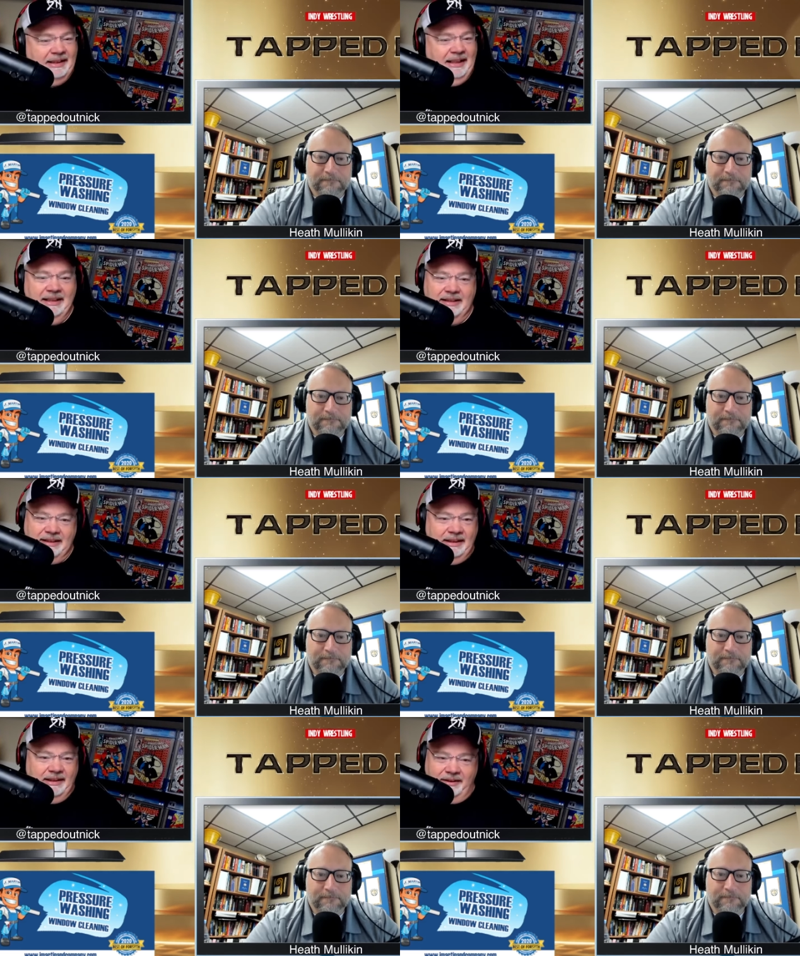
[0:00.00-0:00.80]
Speaker 1: can't
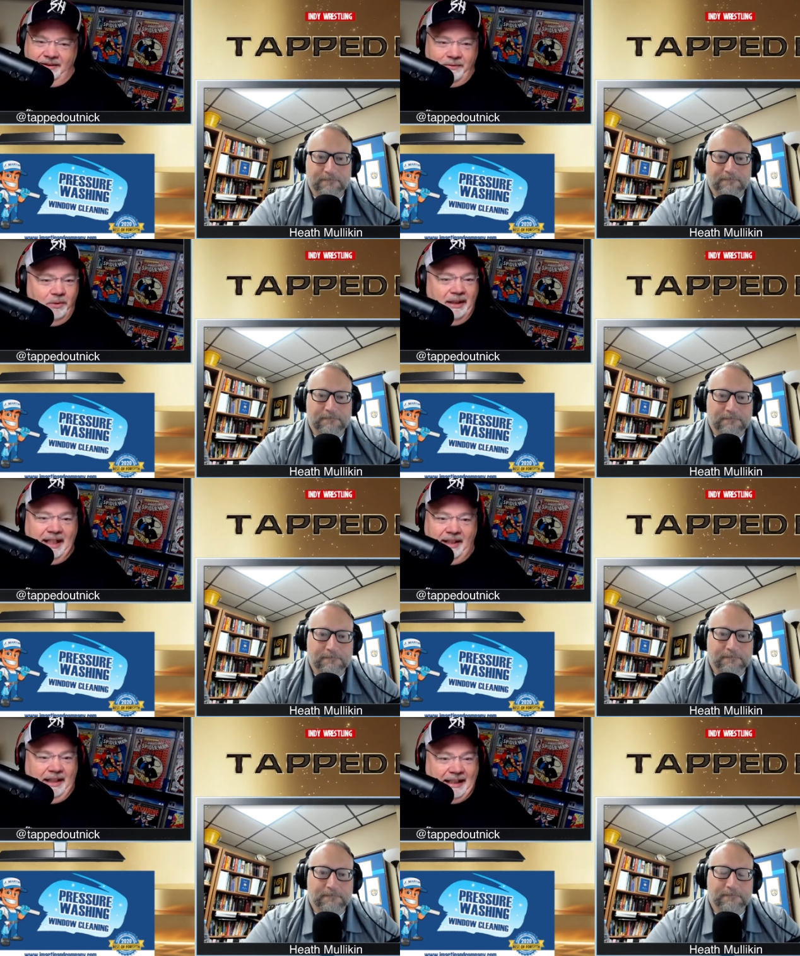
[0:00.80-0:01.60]
see the four
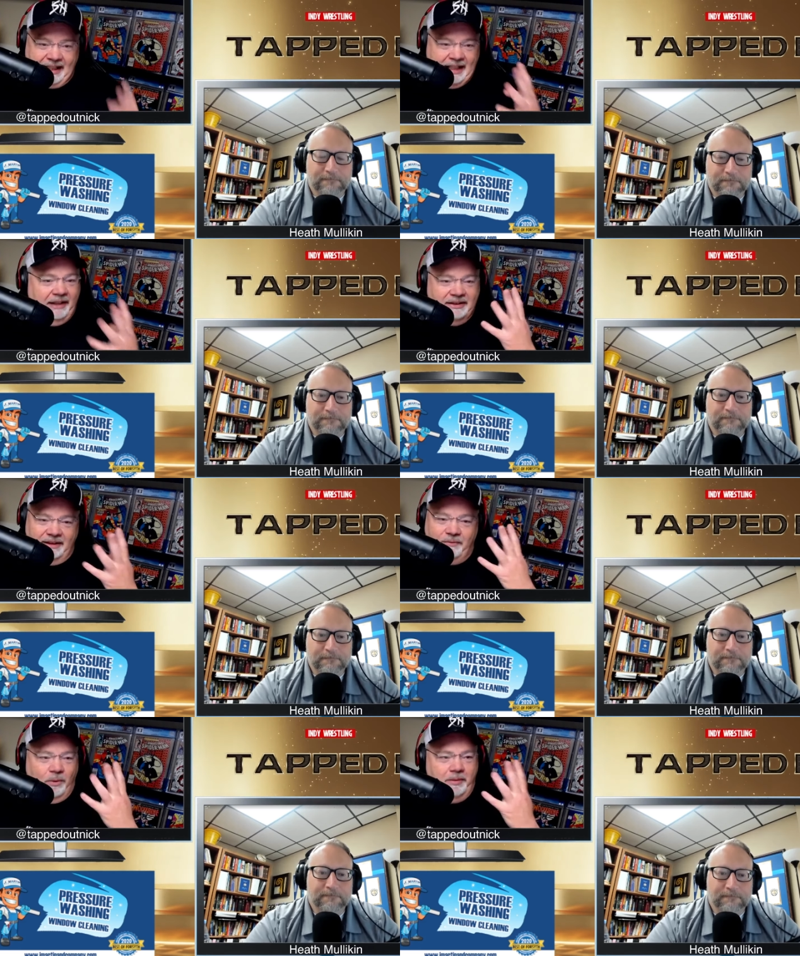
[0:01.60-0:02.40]
guys. I cannot see
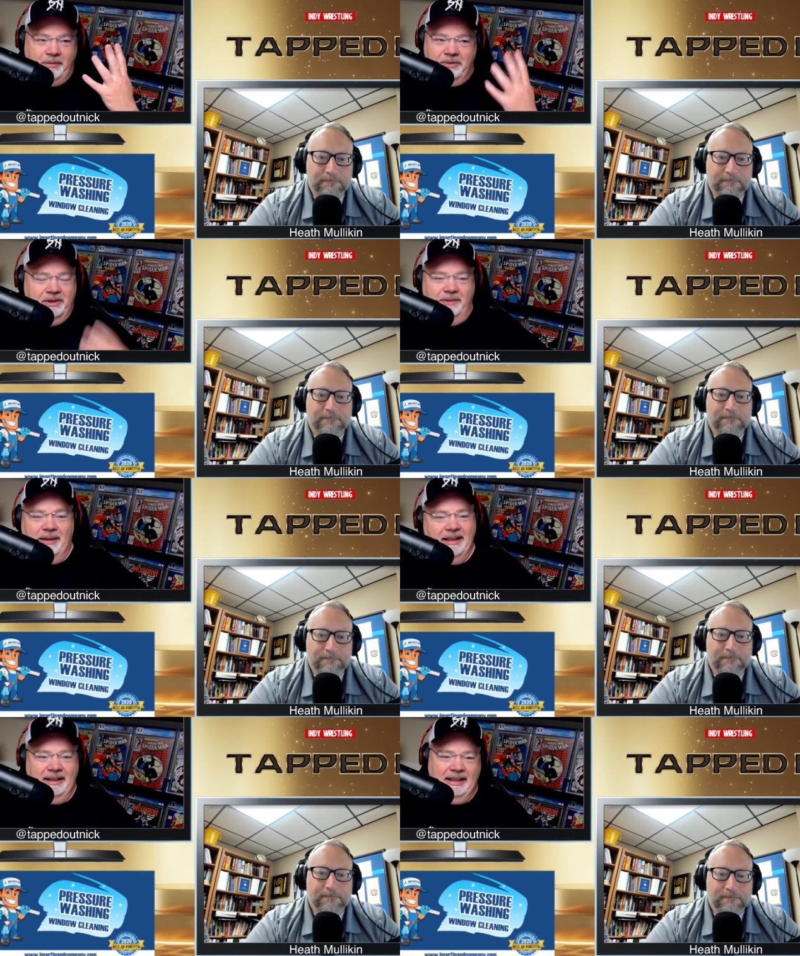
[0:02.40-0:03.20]
four promotions
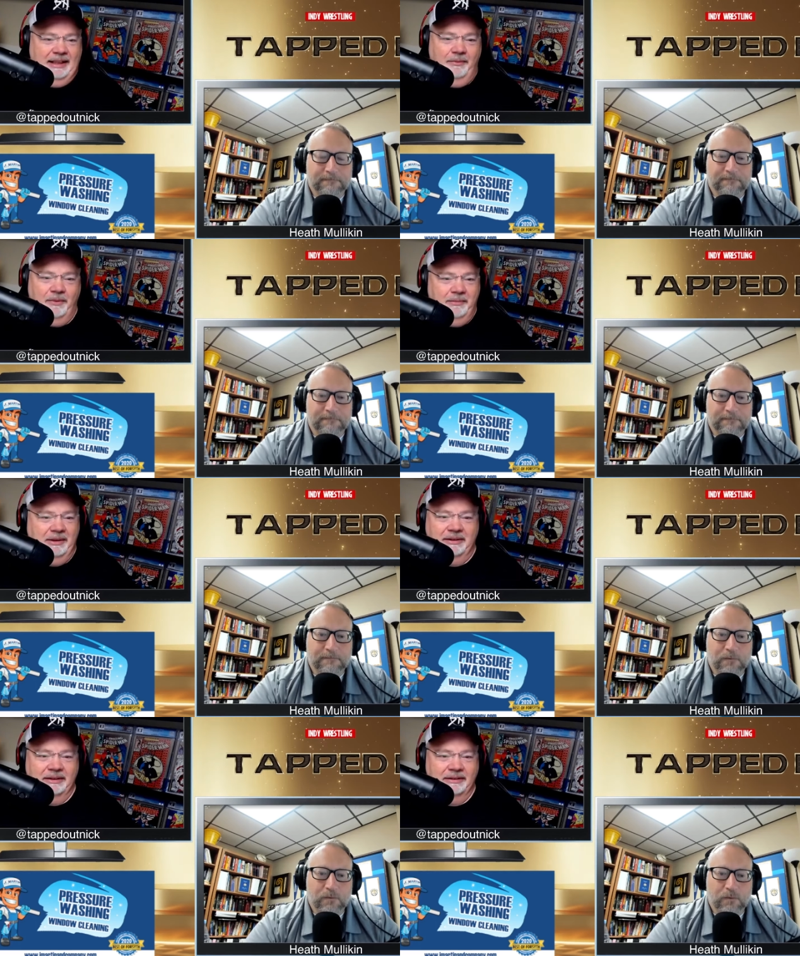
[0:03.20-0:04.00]
making it in one
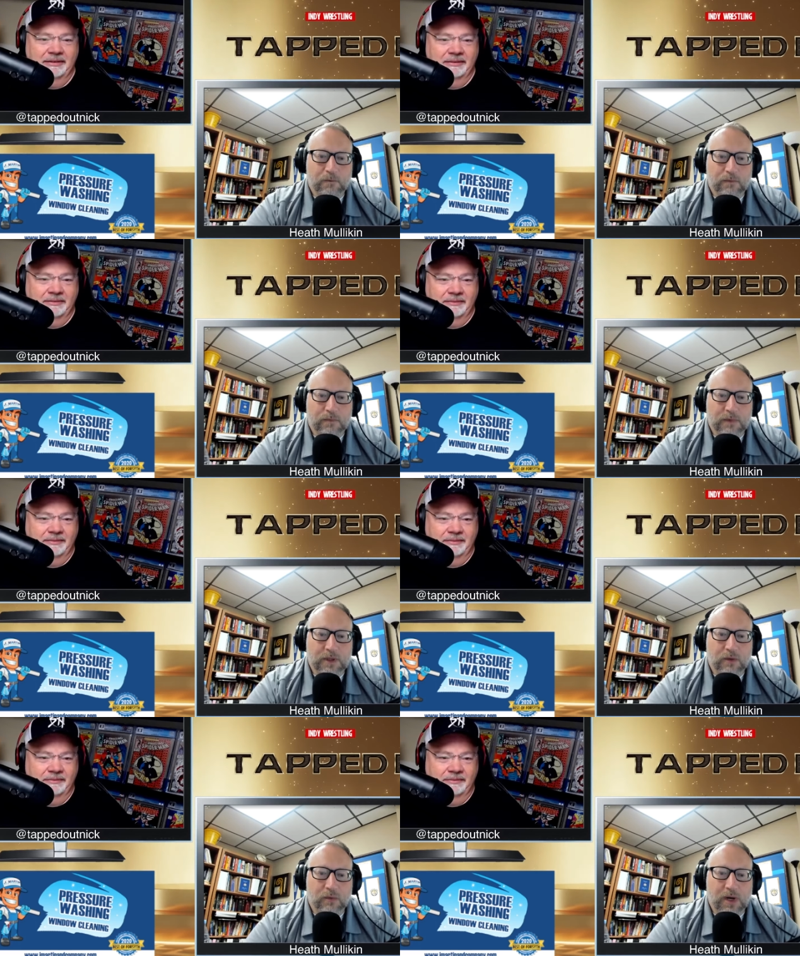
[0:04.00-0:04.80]
building
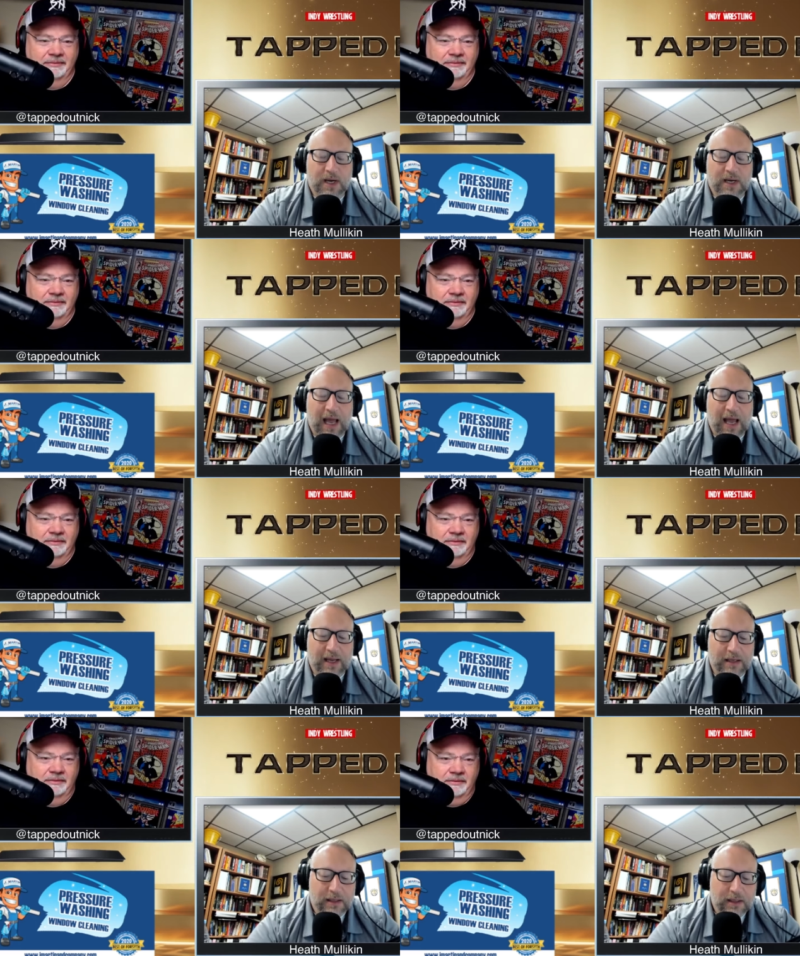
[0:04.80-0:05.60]
Speaker 2: right? I
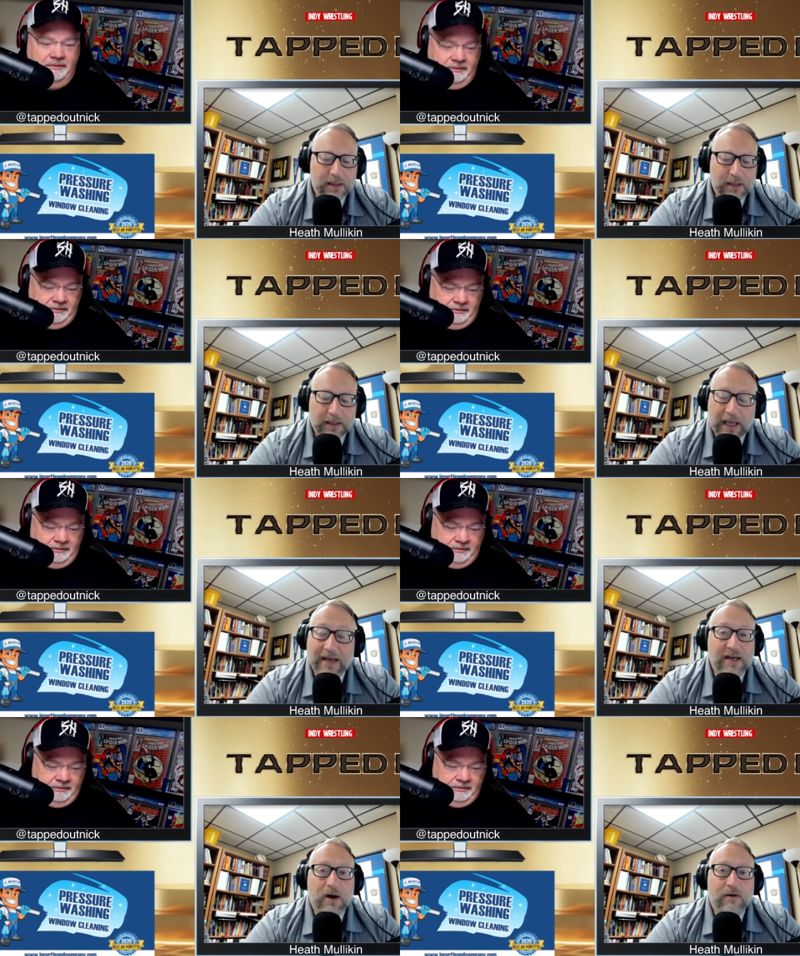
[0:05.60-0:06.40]

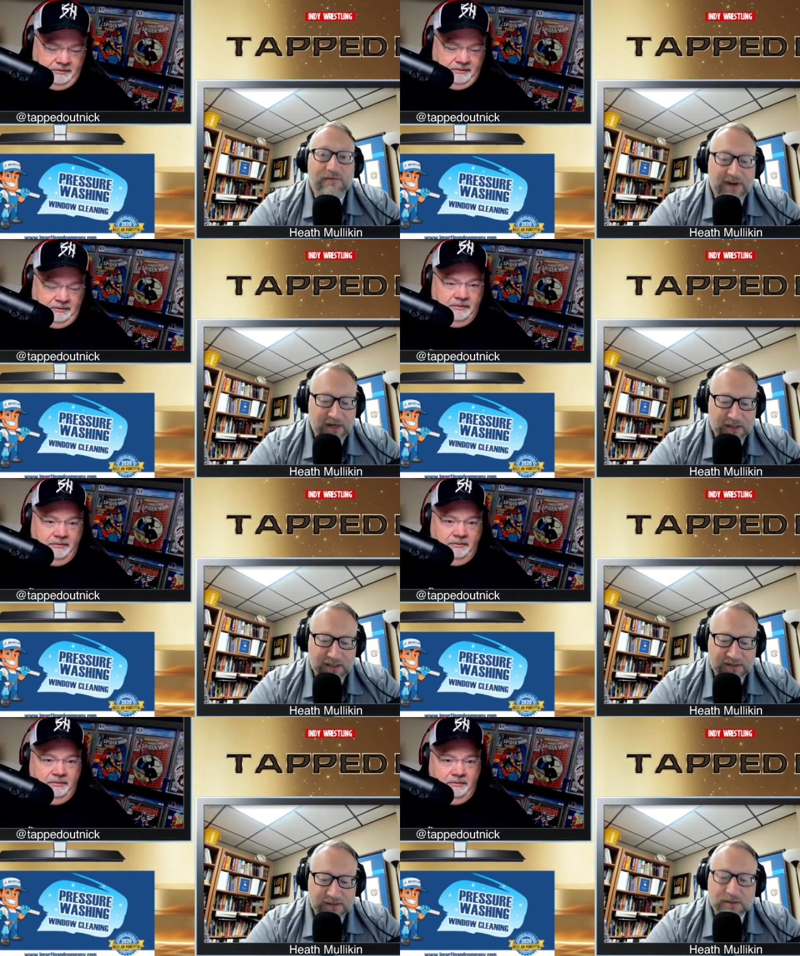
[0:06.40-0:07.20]
and in all
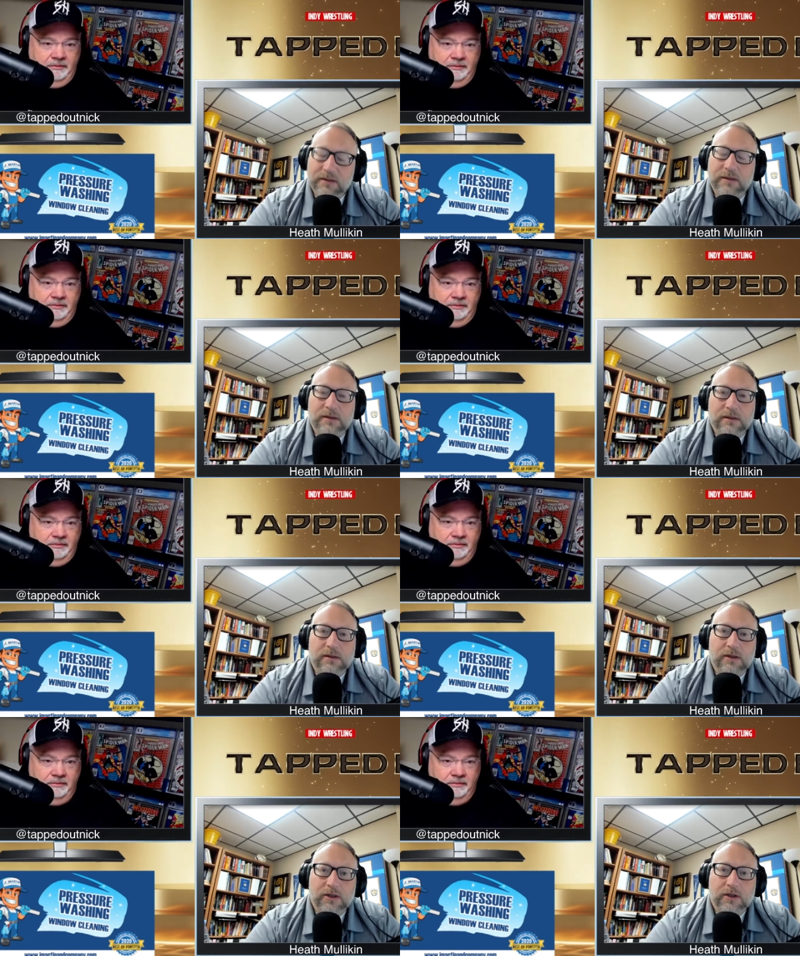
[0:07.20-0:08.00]
fairness,
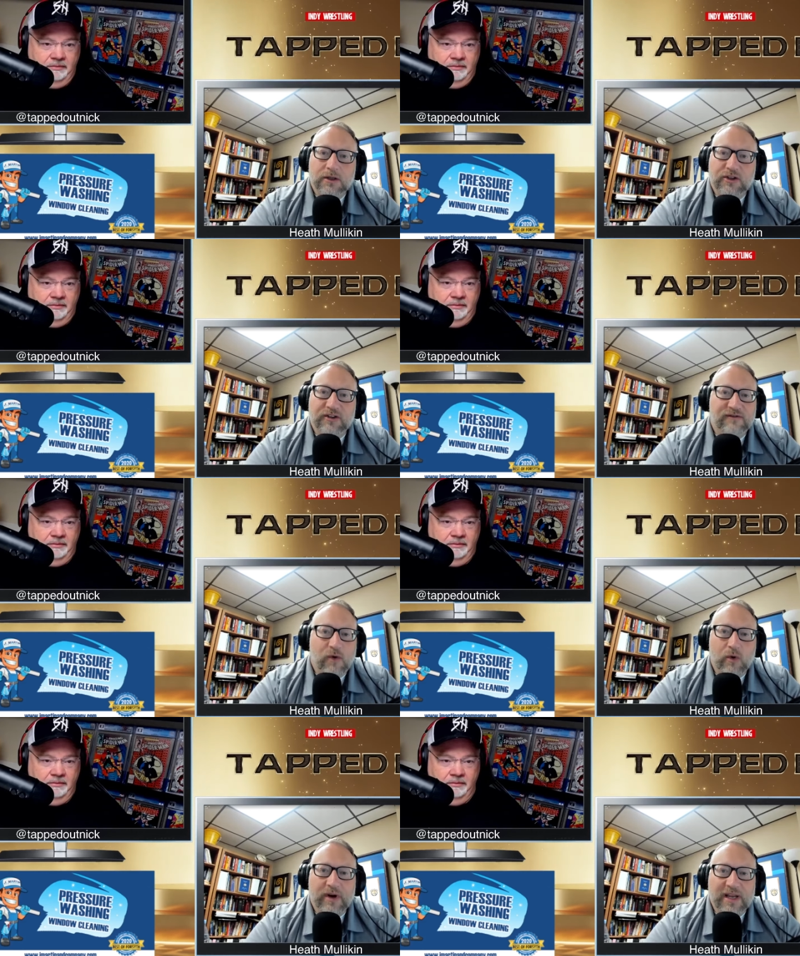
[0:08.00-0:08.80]
could
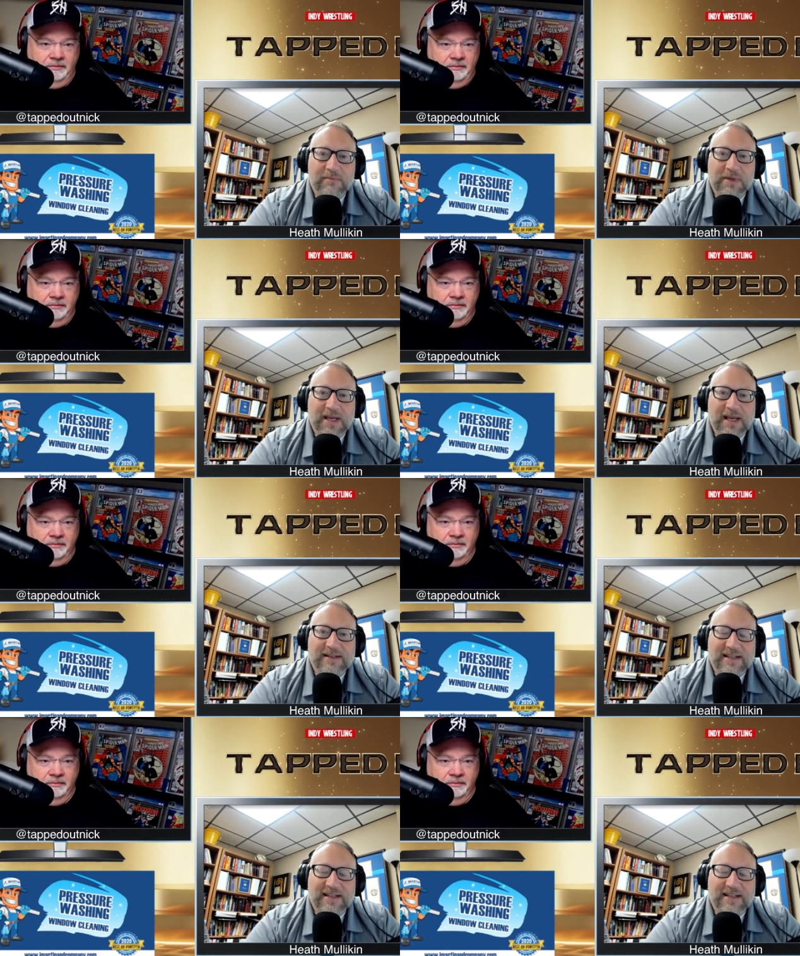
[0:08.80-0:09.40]
four NBA